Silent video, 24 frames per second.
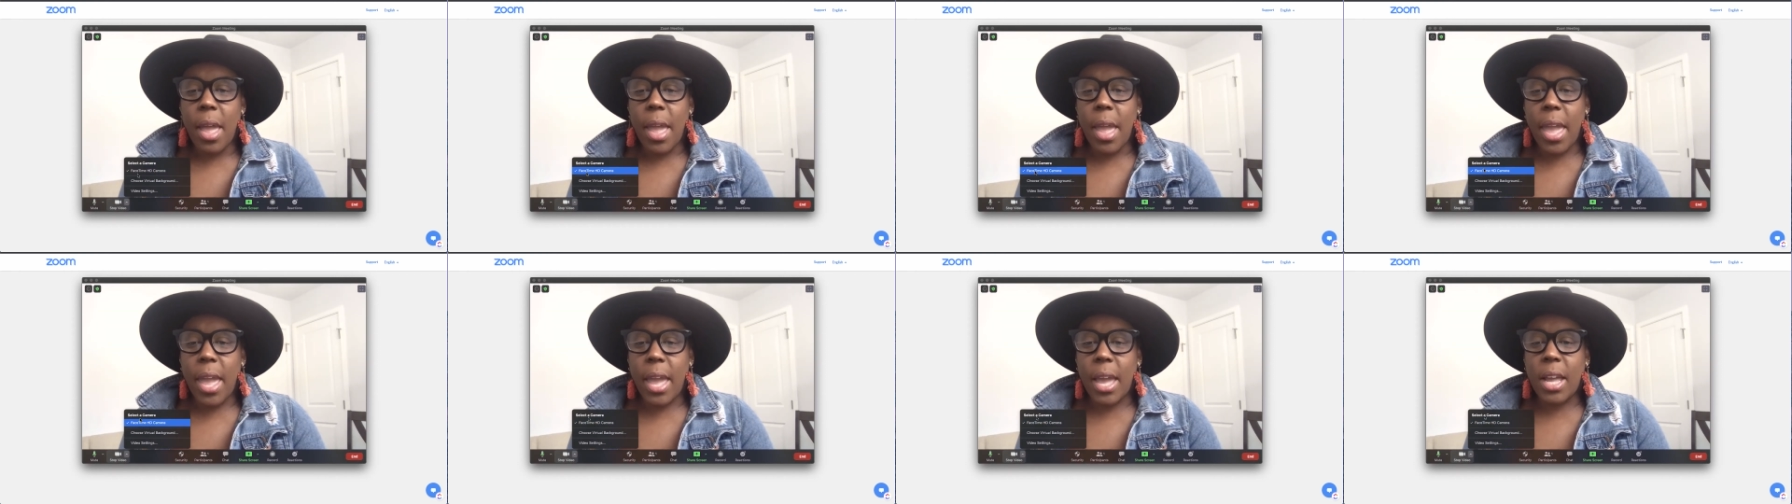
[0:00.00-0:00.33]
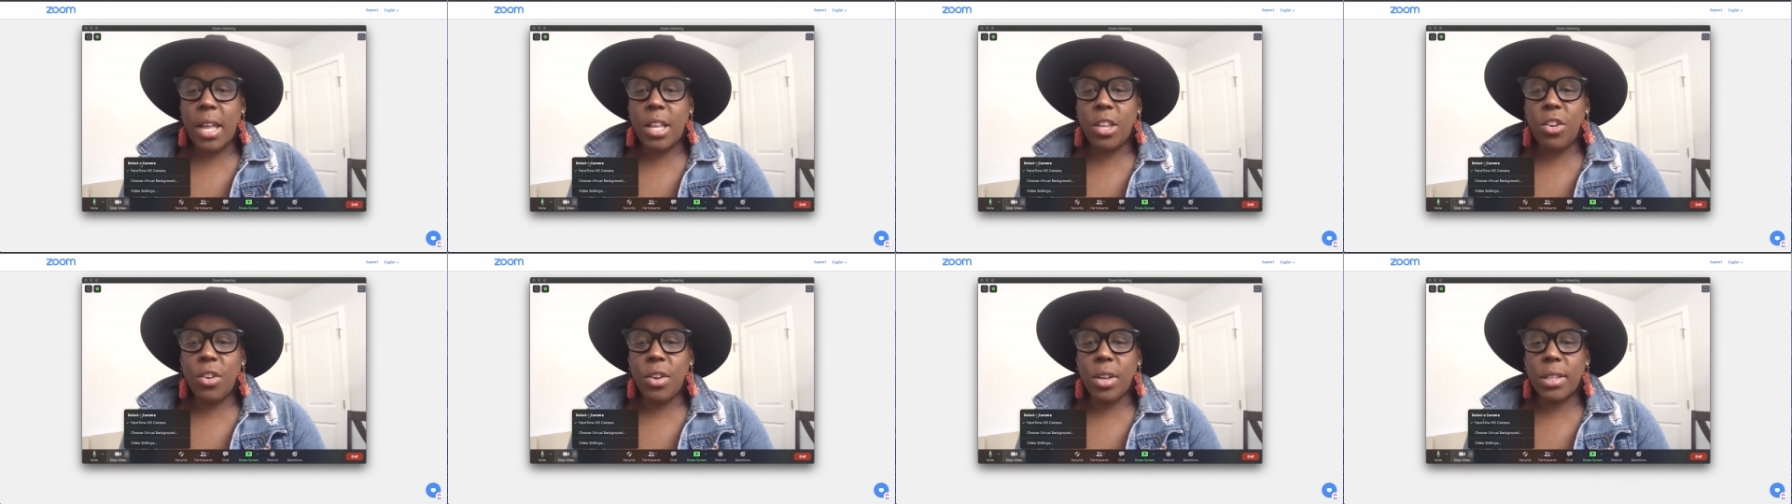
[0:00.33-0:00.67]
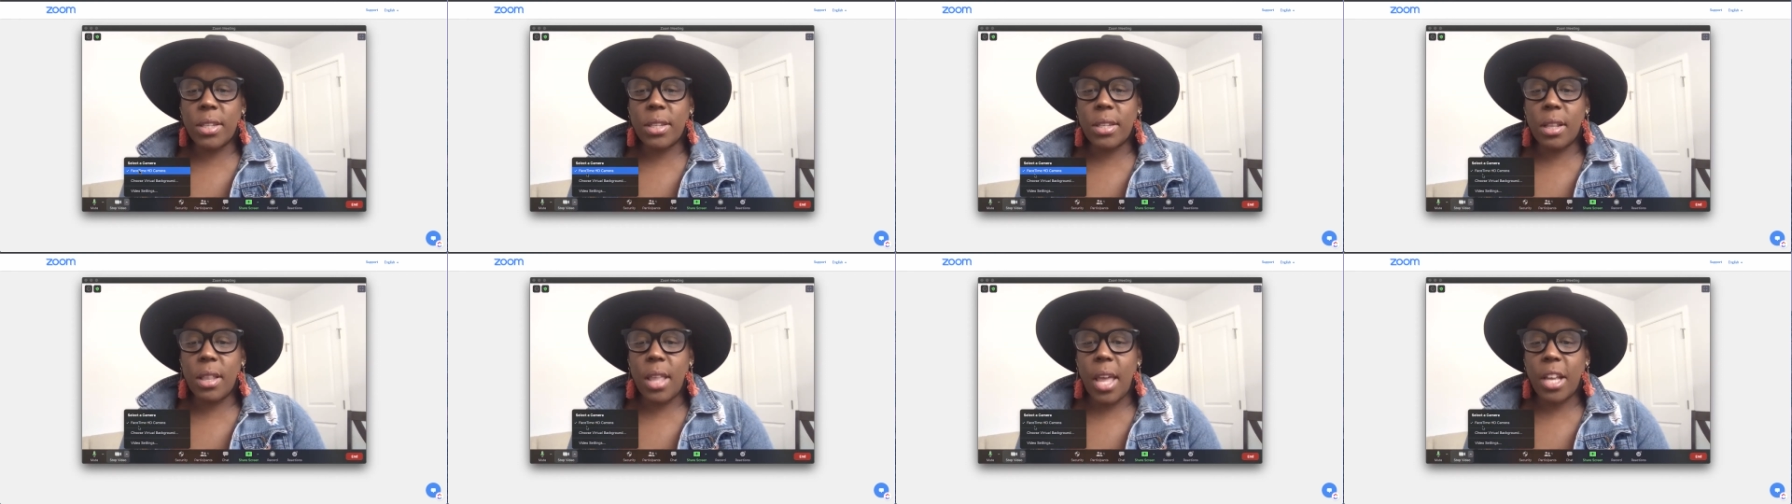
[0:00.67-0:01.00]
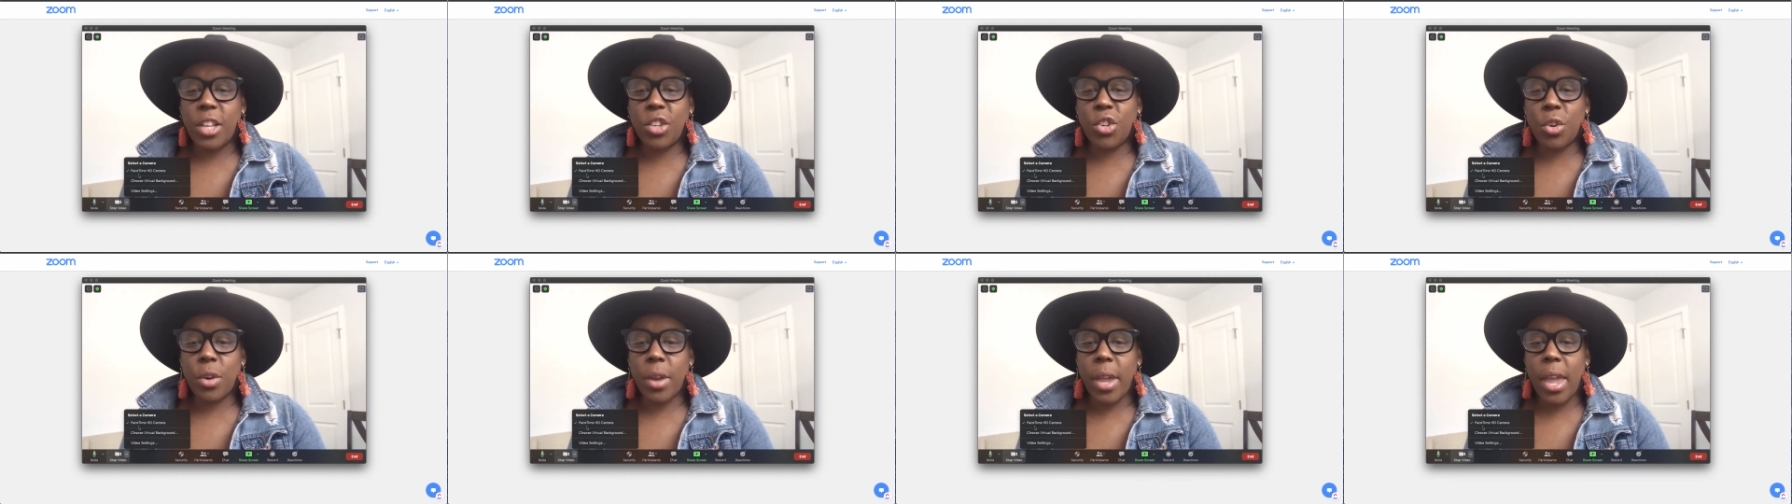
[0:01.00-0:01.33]
and you can
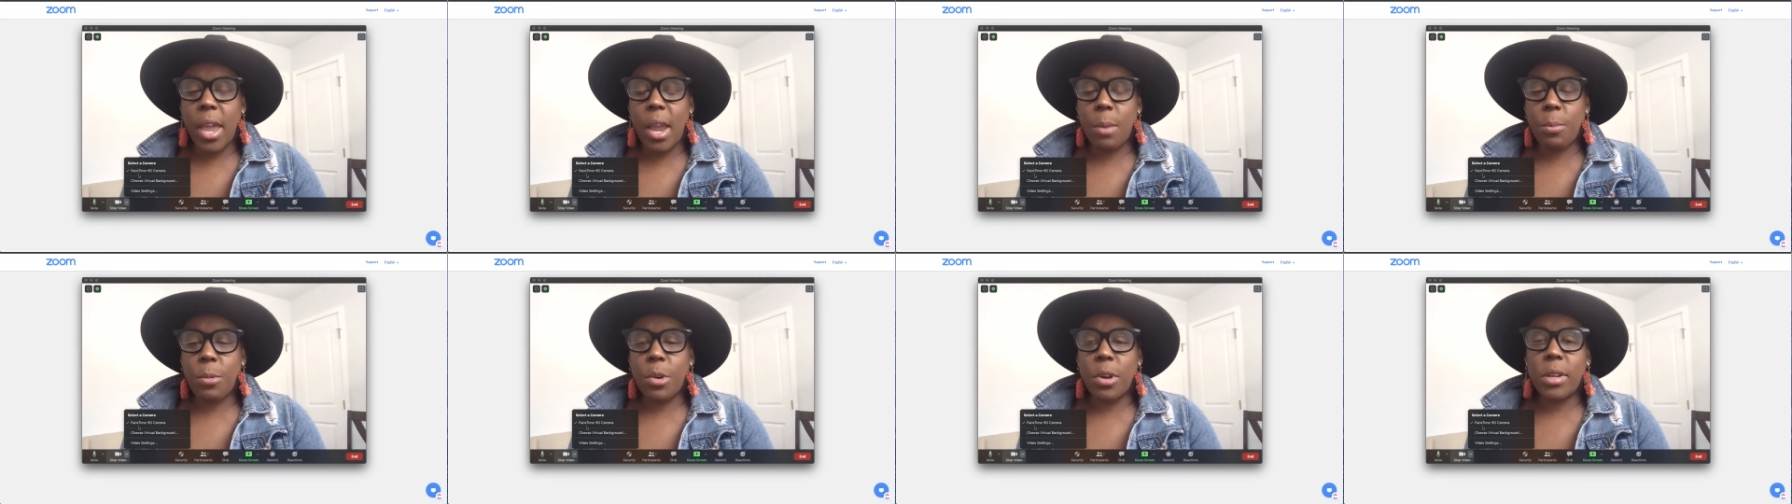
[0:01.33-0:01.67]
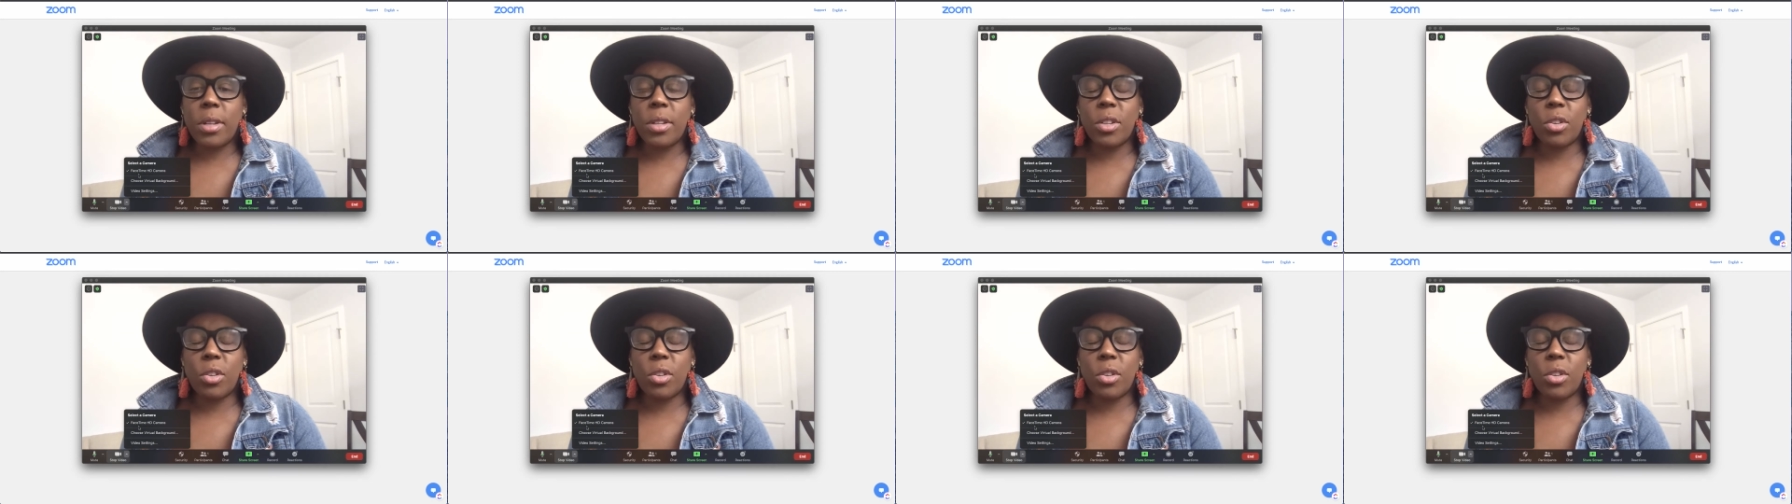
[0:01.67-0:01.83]
select your camera.